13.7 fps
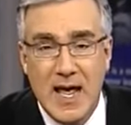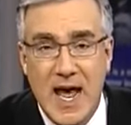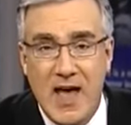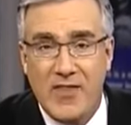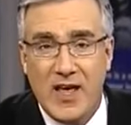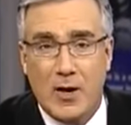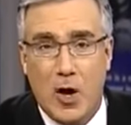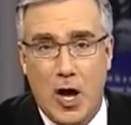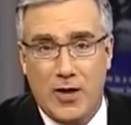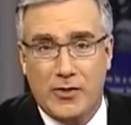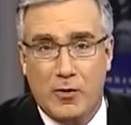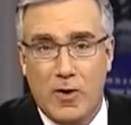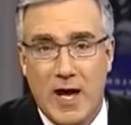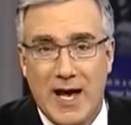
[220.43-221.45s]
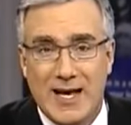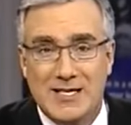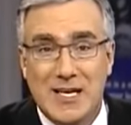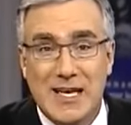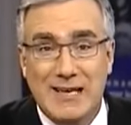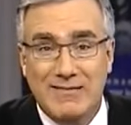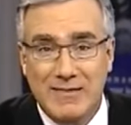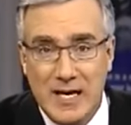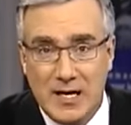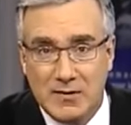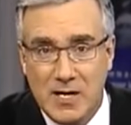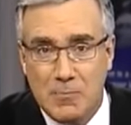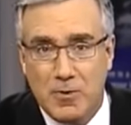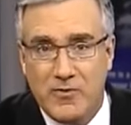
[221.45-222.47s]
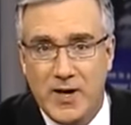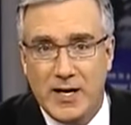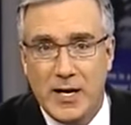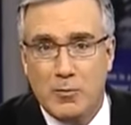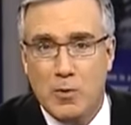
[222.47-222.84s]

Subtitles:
and then authorize illegally preventing